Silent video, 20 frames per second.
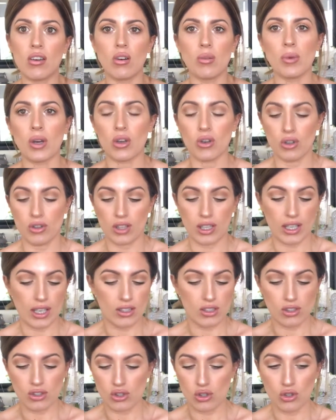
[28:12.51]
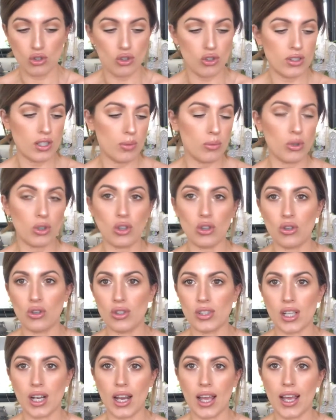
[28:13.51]
Oh my god, okay, so the 2 nudes I'm going to
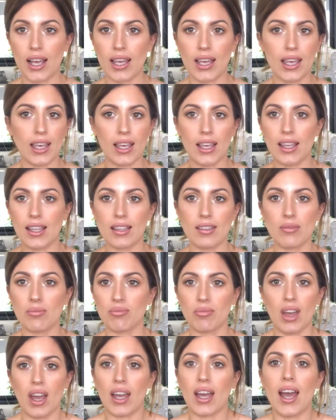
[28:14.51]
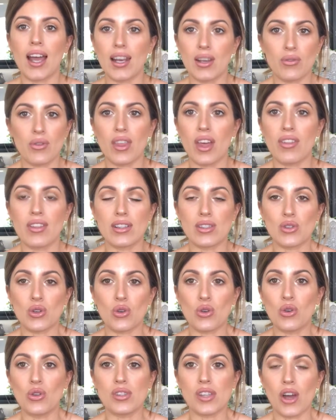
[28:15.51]
use are like, I can't live without these
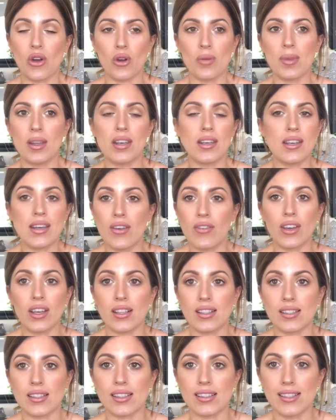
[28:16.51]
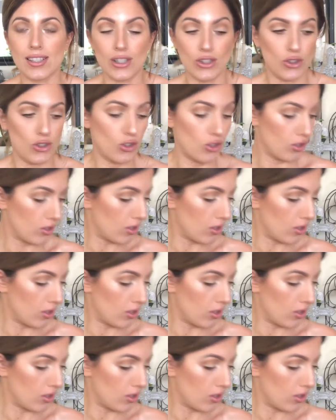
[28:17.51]
nudes. I hope they never get discontinued.